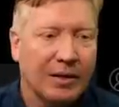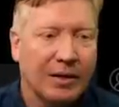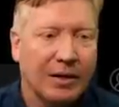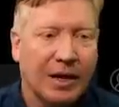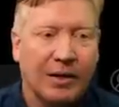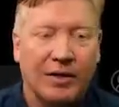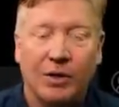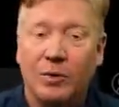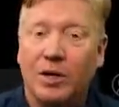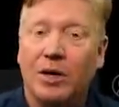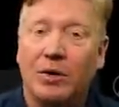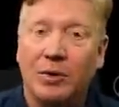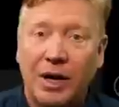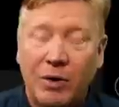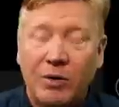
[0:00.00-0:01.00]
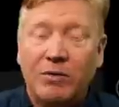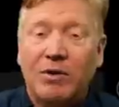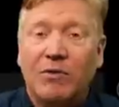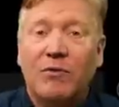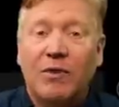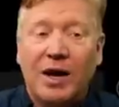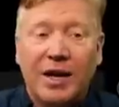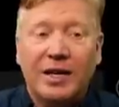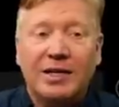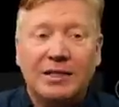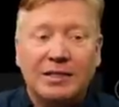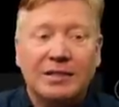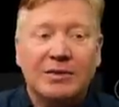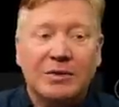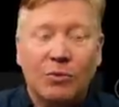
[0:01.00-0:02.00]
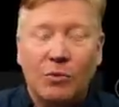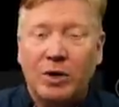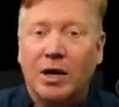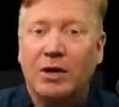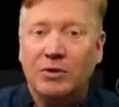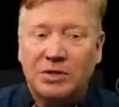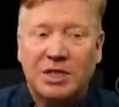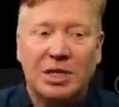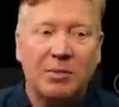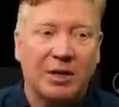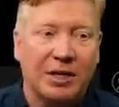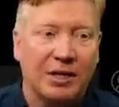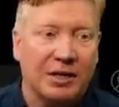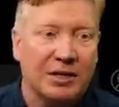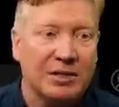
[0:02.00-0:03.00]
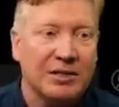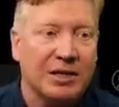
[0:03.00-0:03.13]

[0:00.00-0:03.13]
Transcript: And there we go. Now we've defined what our schema is.